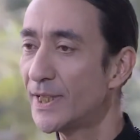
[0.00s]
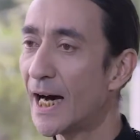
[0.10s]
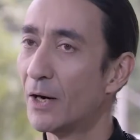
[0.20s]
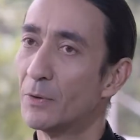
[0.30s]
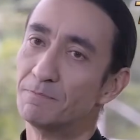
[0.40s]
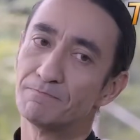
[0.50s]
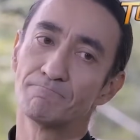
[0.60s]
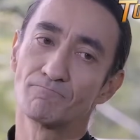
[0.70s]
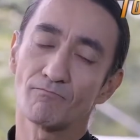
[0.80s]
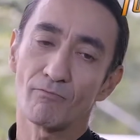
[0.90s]
Now
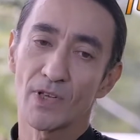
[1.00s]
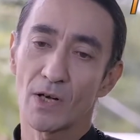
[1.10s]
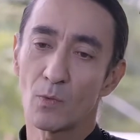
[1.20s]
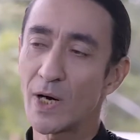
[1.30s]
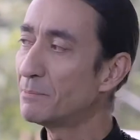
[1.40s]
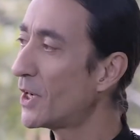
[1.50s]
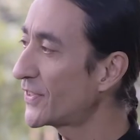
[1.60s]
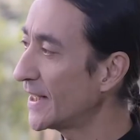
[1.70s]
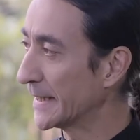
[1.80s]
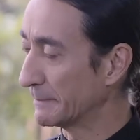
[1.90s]
one more
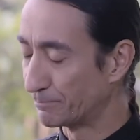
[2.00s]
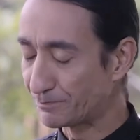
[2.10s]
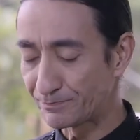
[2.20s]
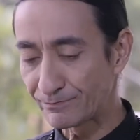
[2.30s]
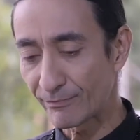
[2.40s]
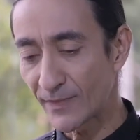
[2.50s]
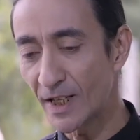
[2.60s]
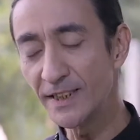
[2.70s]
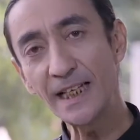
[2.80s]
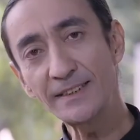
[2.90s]
thing
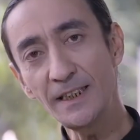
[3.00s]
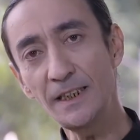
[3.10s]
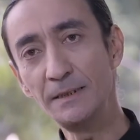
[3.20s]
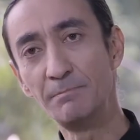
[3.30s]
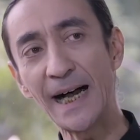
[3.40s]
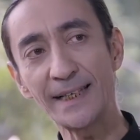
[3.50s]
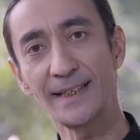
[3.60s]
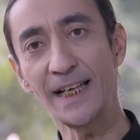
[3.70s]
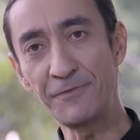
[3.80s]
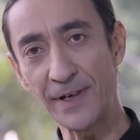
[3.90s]
another bad
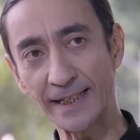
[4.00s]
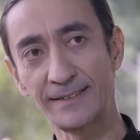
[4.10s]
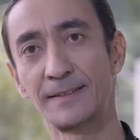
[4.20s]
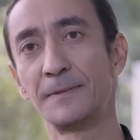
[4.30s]
effect